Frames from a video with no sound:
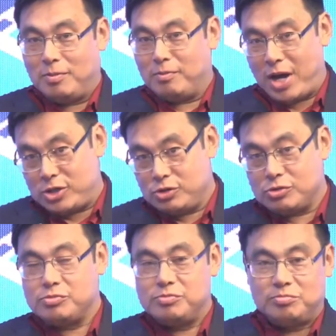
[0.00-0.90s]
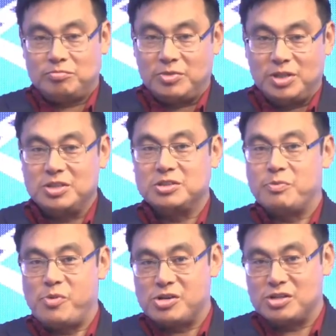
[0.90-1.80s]
Mind you, he is a
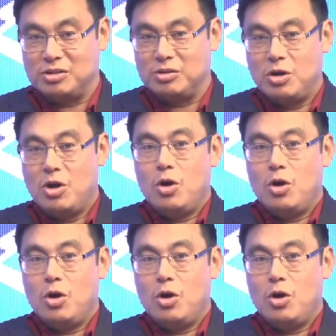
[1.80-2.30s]
person